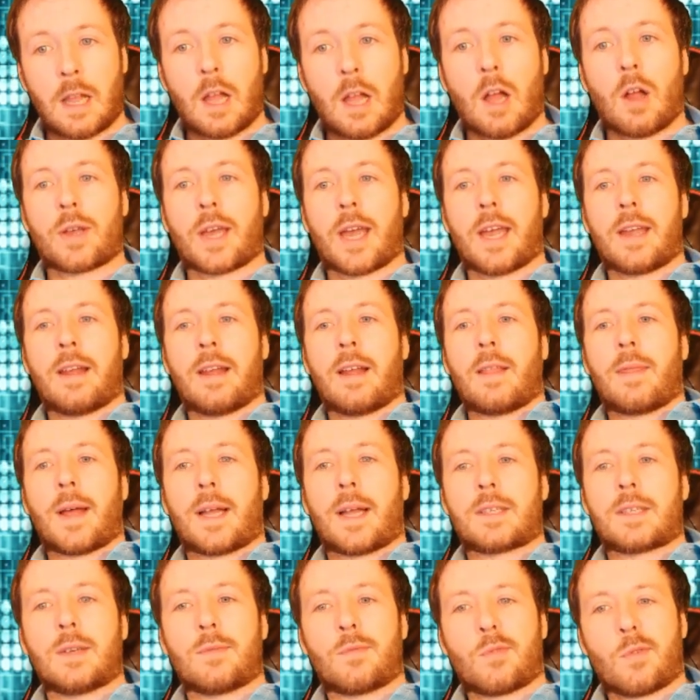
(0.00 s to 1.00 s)
Okay,
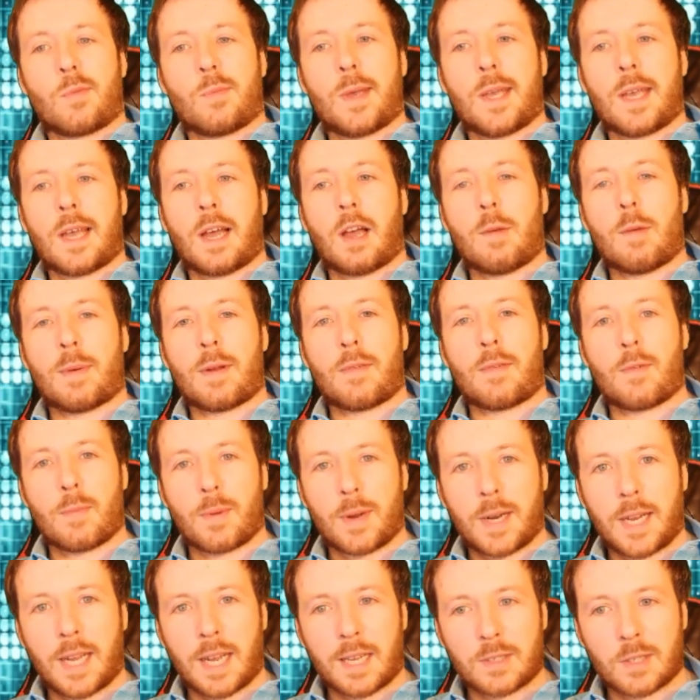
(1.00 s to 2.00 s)
that's it for me. I hope
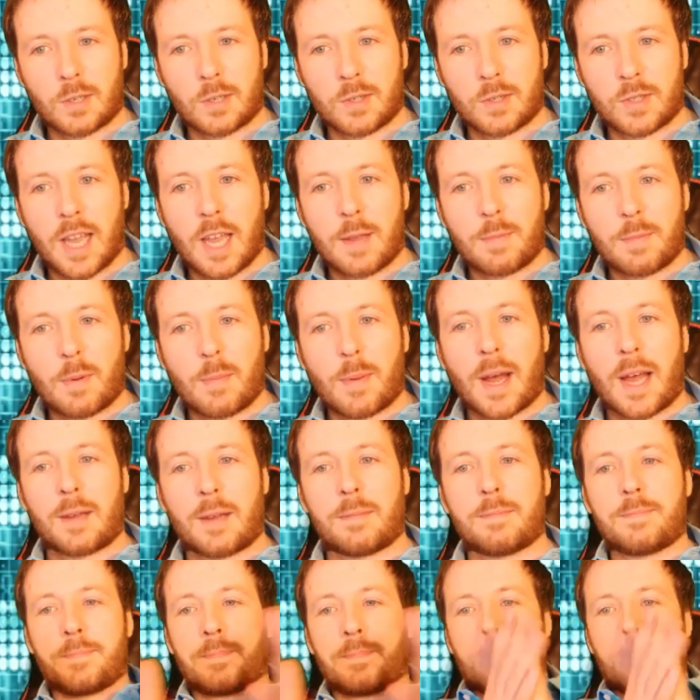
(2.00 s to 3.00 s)
everybody has a good day.
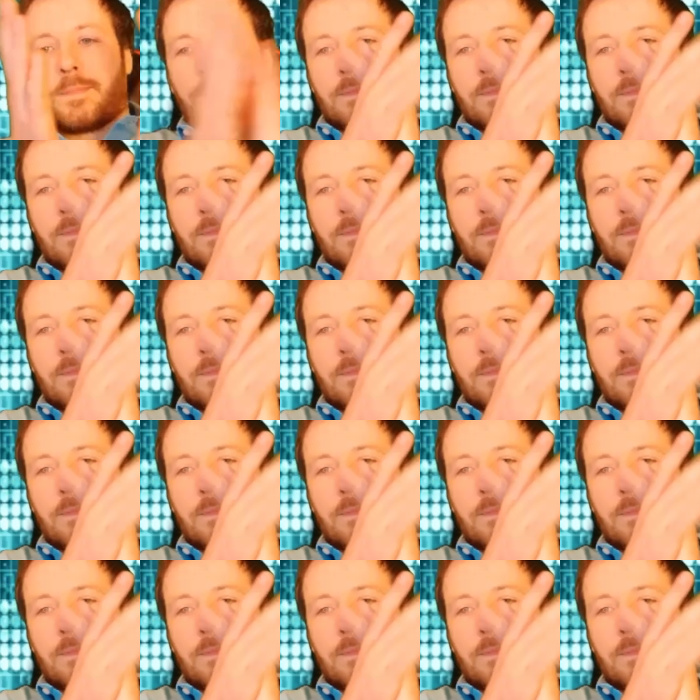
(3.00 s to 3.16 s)
Bye-bye.